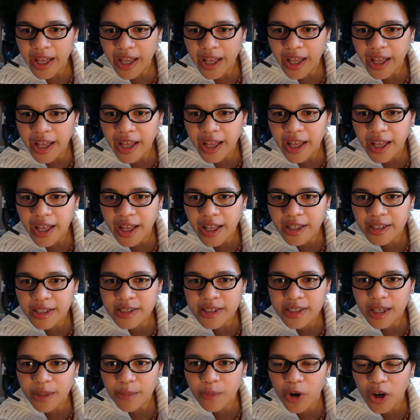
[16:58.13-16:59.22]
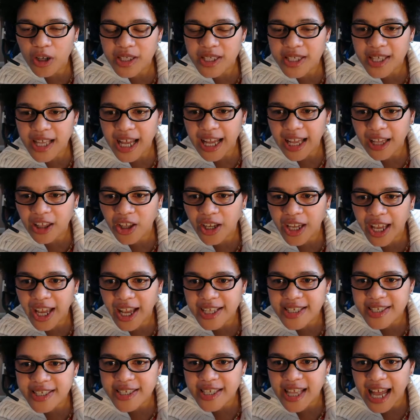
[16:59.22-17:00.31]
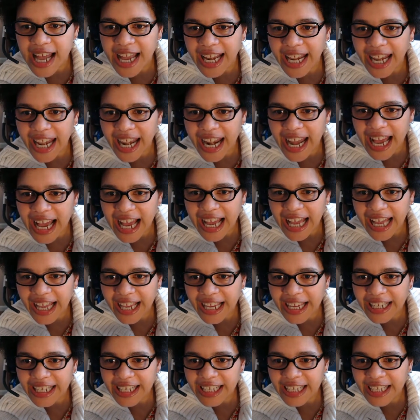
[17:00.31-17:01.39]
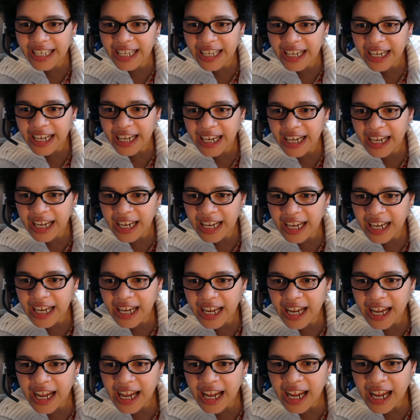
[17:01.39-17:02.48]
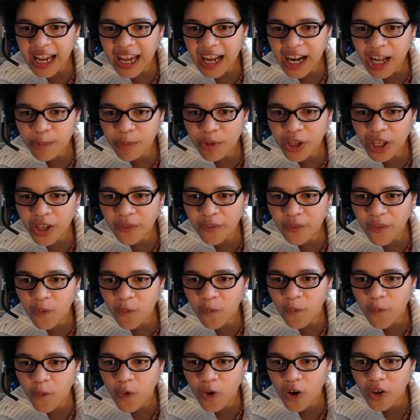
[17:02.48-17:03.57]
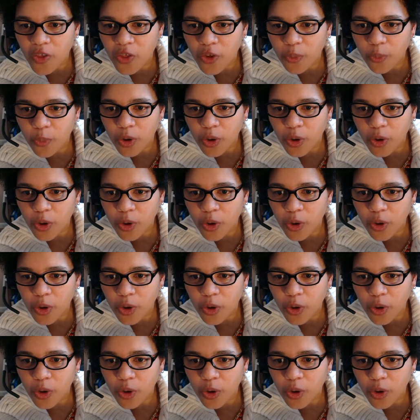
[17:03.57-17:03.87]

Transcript: And I'm looking at slide 9, and I'm looking for